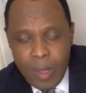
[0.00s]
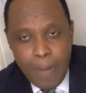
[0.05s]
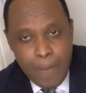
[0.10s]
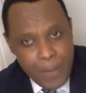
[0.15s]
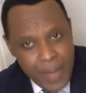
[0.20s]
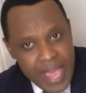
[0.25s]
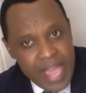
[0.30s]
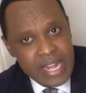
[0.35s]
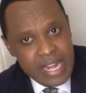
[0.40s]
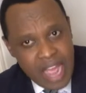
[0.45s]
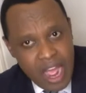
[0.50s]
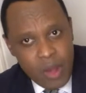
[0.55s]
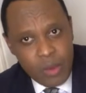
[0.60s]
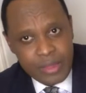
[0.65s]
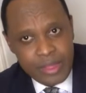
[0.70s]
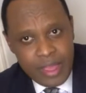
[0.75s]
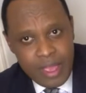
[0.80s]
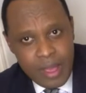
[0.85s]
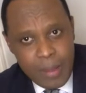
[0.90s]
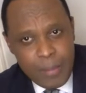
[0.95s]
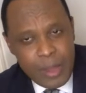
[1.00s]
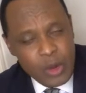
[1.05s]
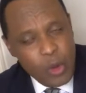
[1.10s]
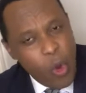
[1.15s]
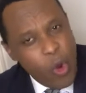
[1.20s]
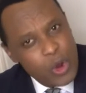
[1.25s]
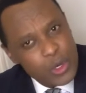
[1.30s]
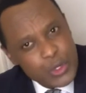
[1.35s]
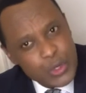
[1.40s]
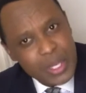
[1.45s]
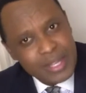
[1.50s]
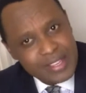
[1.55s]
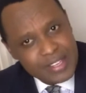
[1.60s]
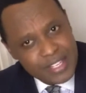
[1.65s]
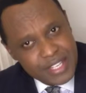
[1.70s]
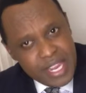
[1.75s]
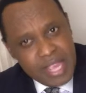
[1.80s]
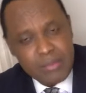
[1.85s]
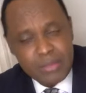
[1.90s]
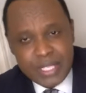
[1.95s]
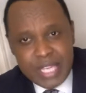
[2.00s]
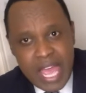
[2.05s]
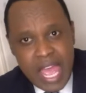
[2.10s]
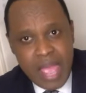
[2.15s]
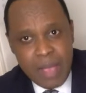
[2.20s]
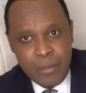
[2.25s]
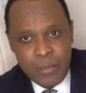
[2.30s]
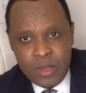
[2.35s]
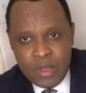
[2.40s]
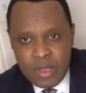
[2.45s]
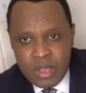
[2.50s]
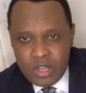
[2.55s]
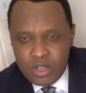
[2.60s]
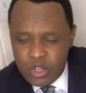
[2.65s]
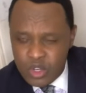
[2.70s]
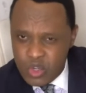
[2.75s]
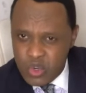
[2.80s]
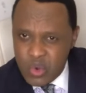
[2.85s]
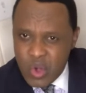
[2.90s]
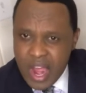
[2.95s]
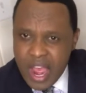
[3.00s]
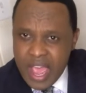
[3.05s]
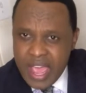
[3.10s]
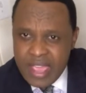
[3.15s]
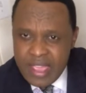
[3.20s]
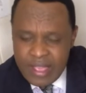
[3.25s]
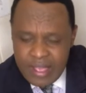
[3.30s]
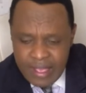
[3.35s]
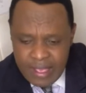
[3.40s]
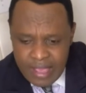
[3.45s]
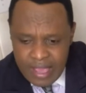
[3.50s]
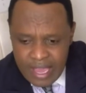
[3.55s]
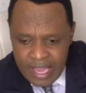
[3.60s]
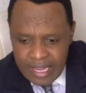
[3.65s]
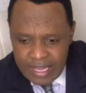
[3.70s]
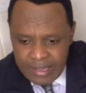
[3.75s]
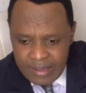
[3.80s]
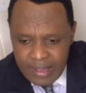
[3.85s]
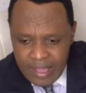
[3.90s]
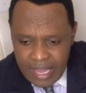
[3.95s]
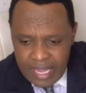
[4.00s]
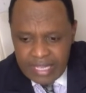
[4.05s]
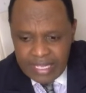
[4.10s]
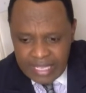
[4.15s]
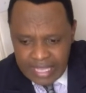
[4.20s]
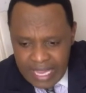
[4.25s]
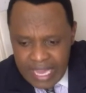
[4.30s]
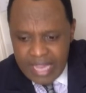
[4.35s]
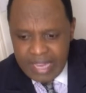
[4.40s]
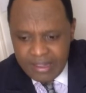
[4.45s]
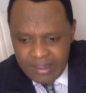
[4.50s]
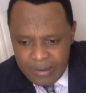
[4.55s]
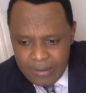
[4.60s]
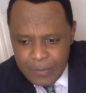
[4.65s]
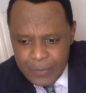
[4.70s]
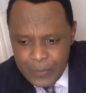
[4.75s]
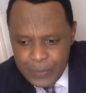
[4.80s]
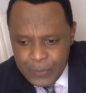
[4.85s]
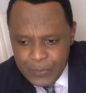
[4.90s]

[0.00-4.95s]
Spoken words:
men out there, but also at the same time to try and get